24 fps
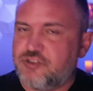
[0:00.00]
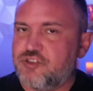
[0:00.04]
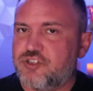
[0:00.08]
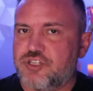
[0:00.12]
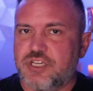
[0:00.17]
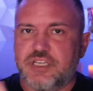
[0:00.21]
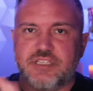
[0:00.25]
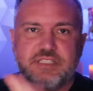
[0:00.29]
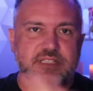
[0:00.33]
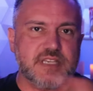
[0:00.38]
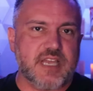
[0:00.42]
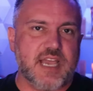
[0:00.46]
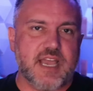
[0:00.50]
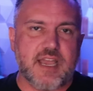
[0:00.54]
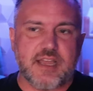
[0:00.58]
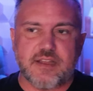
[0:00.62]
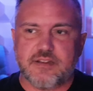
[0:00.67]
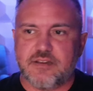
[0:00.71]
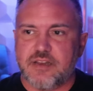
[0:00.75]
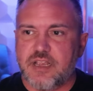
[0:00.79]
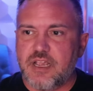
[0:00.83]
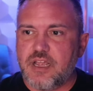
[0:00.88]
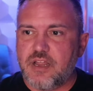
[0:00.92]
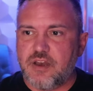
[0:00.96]
Just
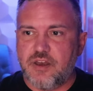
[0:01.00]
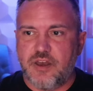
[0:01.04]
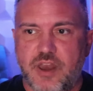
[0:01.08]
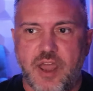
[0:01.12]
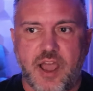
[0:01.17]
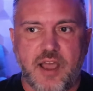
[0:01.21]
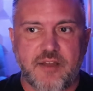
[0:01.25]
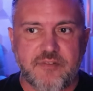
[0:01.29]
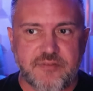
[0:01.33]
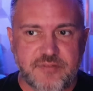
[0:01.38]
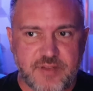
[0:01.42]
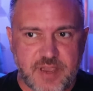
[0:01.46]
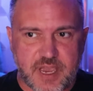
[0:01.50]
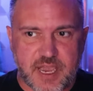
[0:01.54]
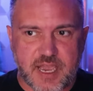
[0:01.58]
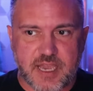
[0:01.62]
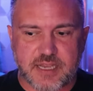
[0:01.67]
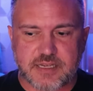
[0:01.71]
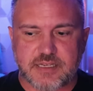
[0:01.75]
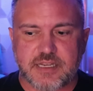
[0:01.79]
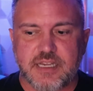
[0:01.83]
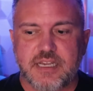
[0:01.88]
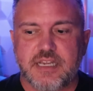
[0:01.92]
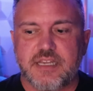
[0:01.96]
that, not
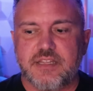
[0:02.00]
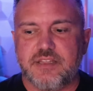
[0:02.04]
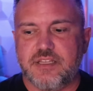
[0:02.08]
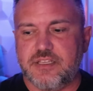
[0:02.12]
fact.